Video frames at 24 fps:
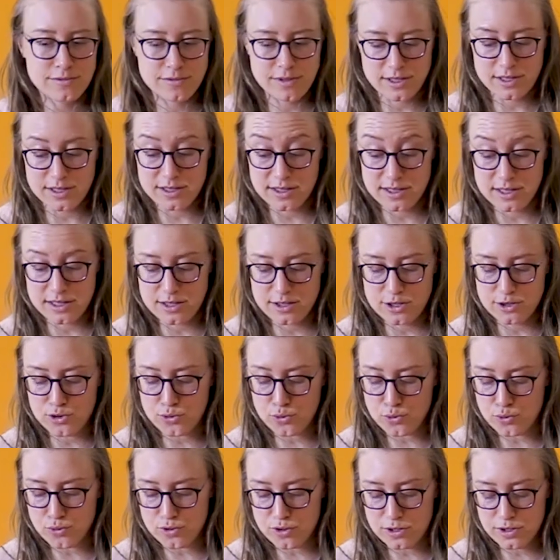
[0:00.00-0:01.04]
because this
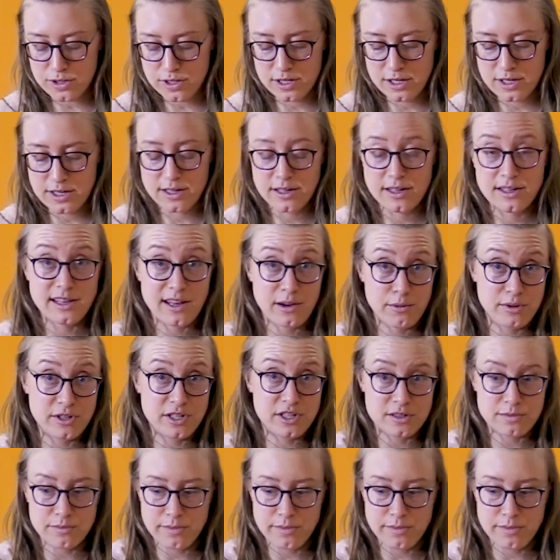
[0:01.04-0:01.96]
tool that we just